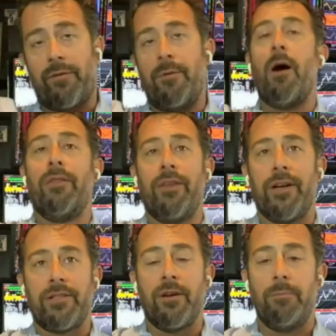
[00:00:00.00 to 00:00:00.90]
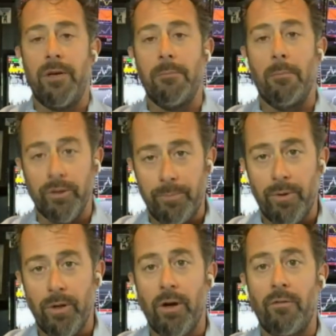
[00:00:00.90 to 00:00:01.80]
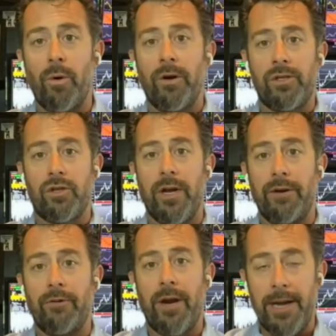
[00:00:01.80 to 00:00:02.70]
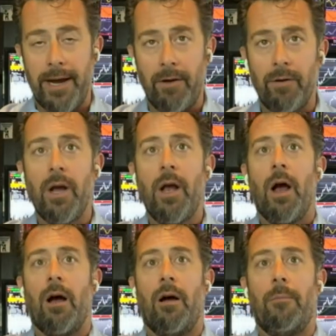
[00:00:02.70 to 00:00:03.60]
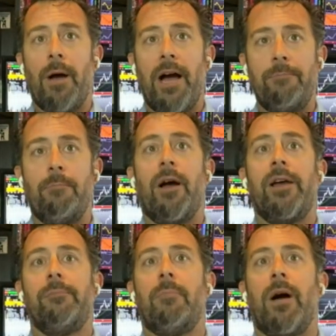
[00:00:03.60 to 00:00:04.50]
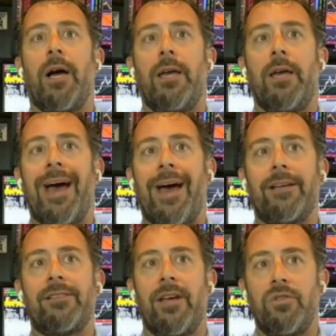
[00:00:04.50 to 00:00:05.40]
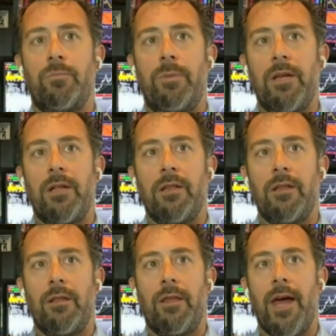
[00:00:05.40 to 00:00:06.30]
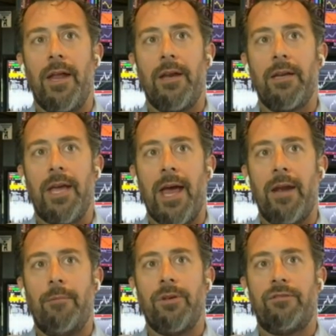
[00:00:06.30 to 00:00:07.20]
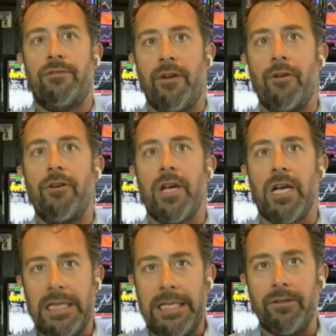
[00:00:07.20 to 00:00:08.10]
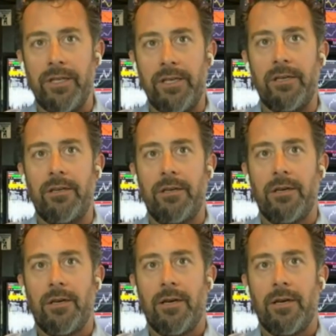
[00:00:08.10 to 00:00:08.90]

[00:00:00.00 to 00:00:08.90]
years from now, I think it's going to be a multiple of where it's trading right now. Um, I my my axe has been that cannabis very clearly